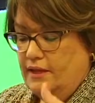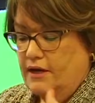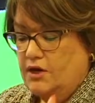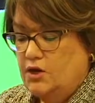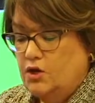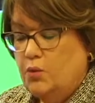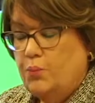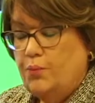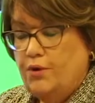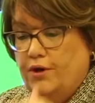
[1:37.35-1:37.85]

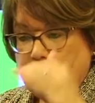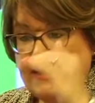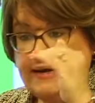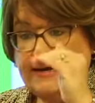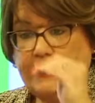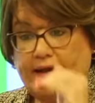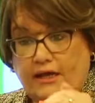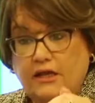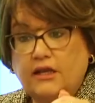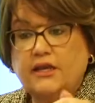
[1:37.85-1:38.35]
little book in
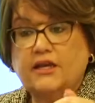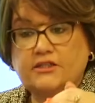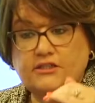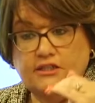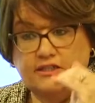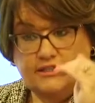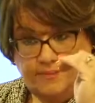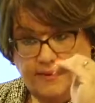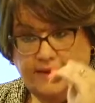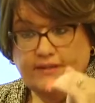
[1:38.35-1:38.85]
English
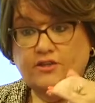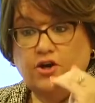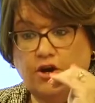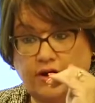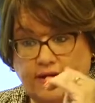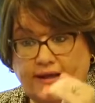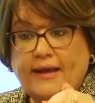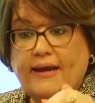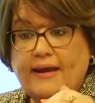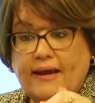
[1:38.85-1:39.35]
as my
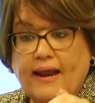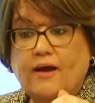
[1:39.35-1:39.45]
target